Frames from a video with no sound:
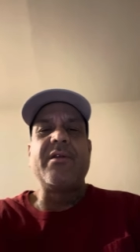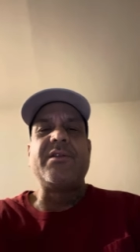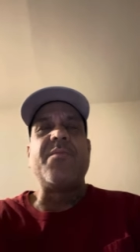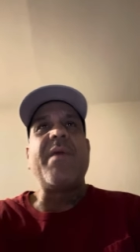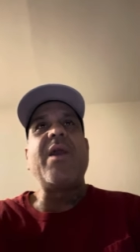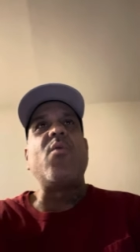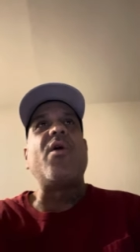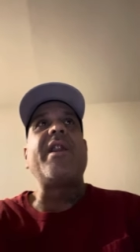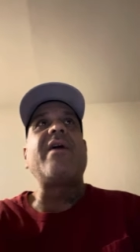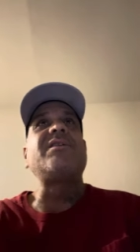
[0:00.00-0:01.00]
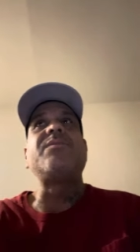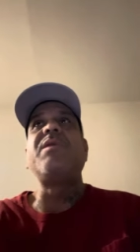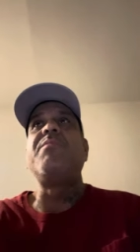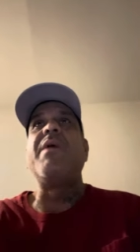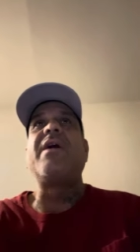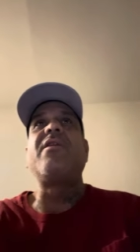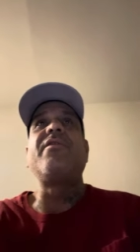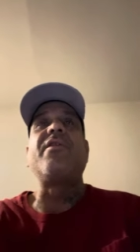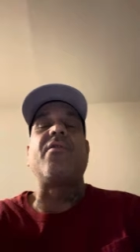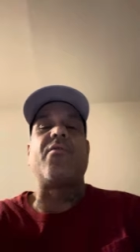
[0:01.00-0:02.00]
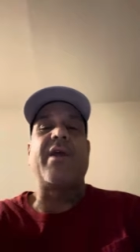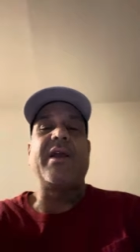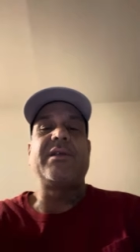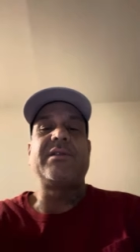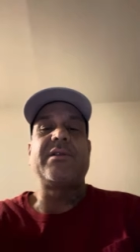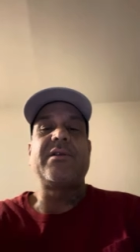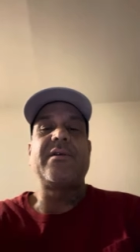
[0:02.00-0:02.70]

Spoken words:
To make one out to be better than the rest?